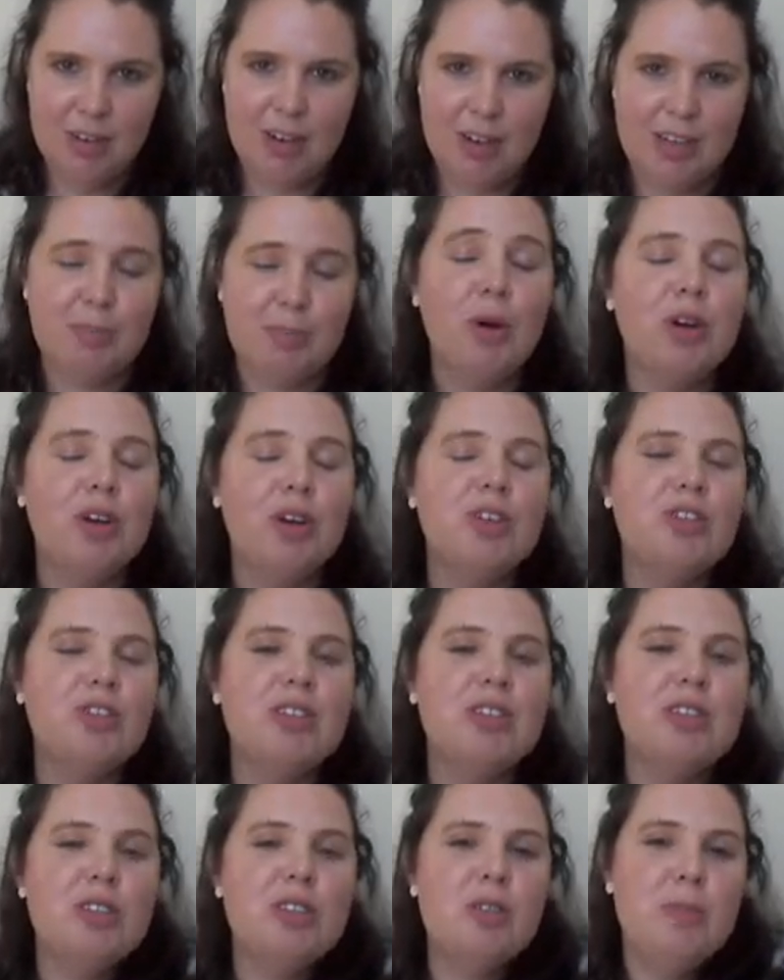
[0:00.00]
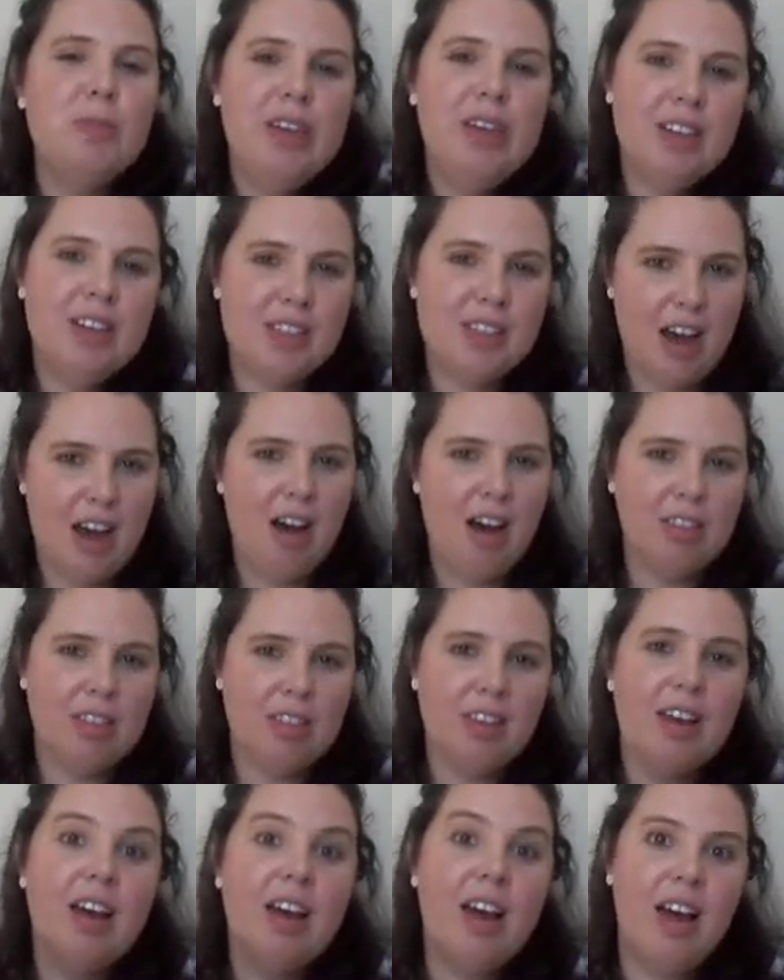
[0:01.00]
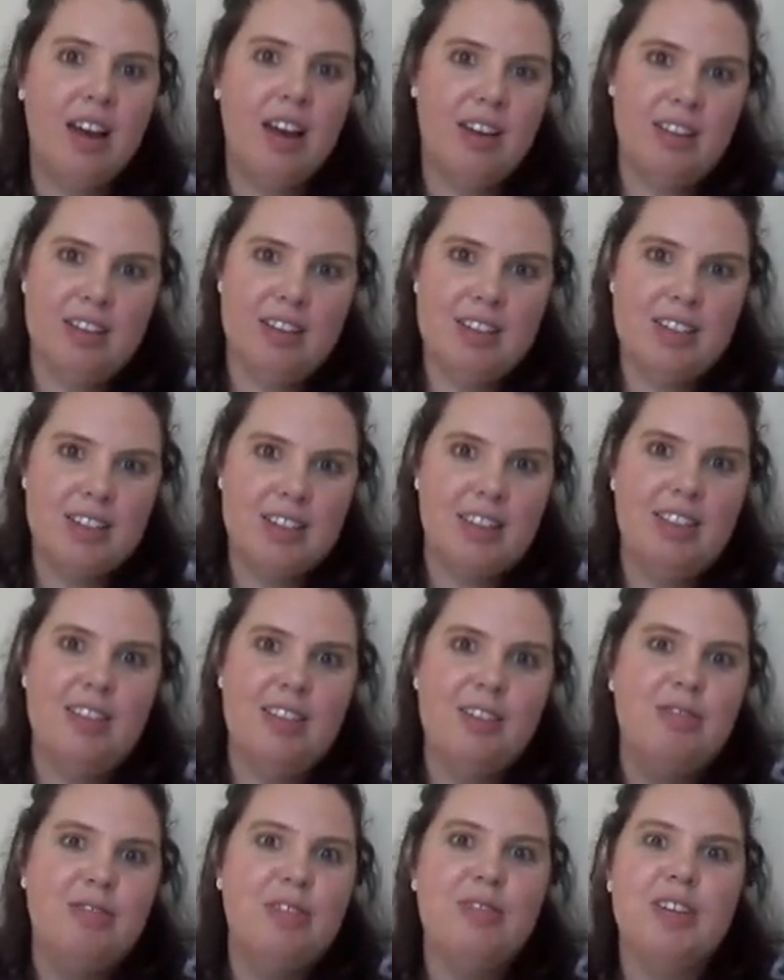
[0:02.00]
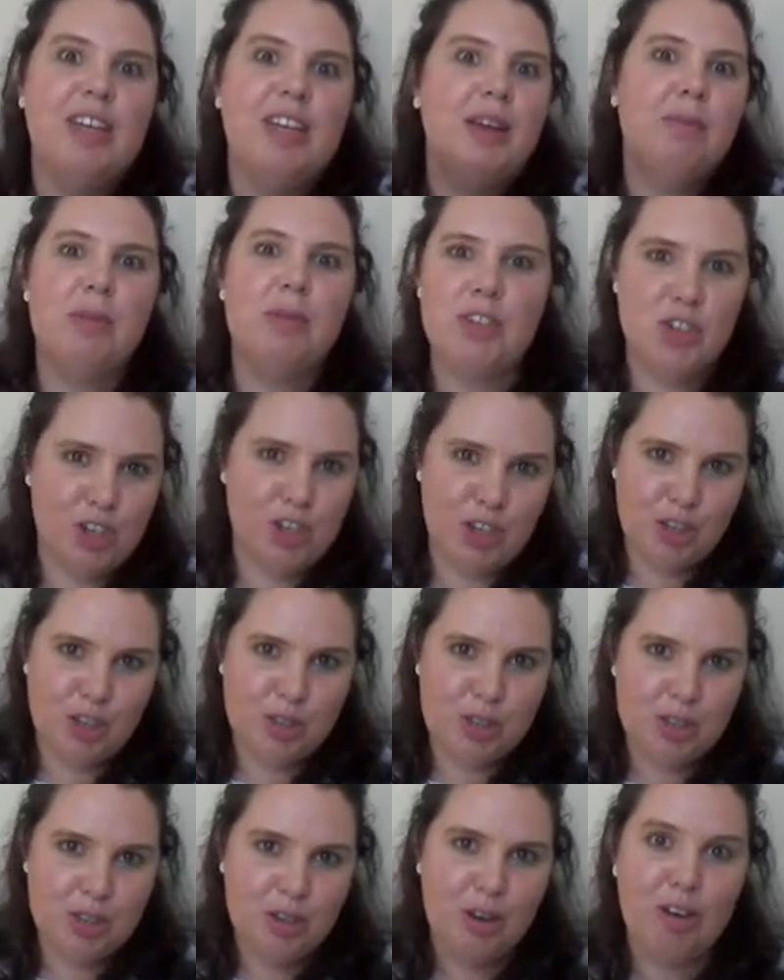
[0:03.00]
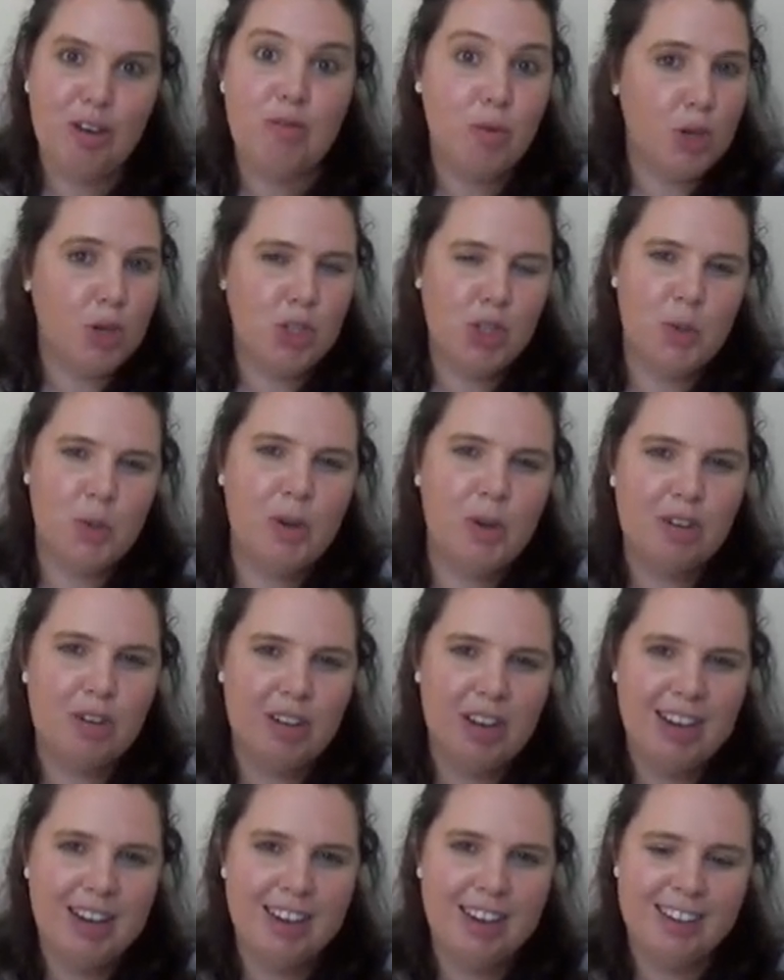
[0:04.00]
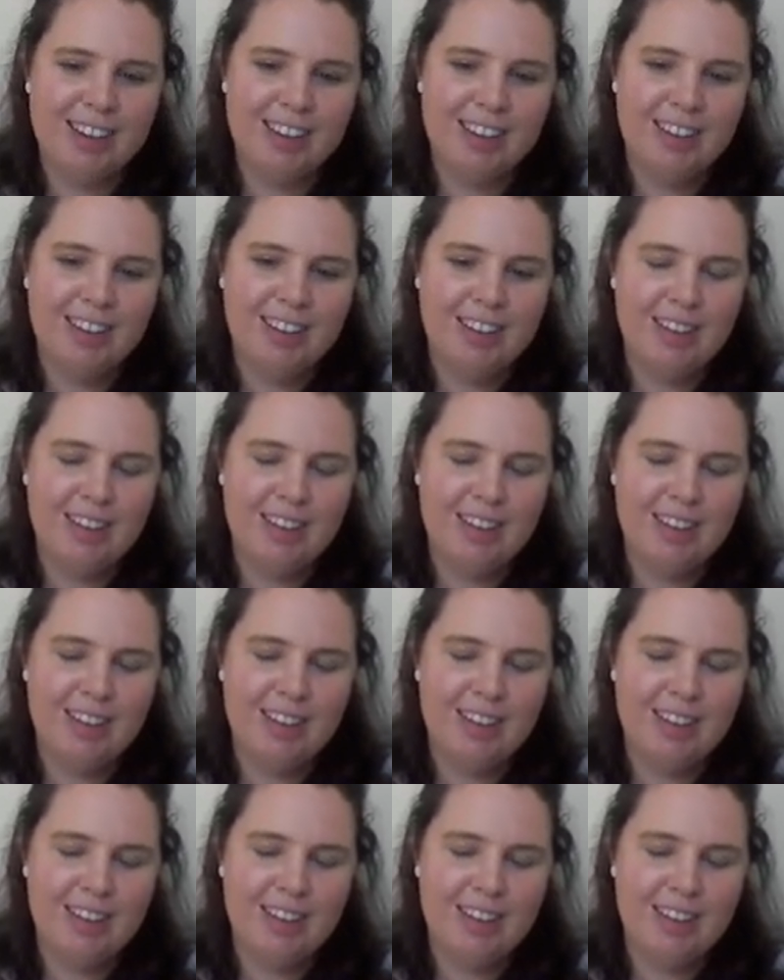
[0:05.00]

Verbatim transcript: Right? Poetry speaks out the colors and the vivid images of what you are reading.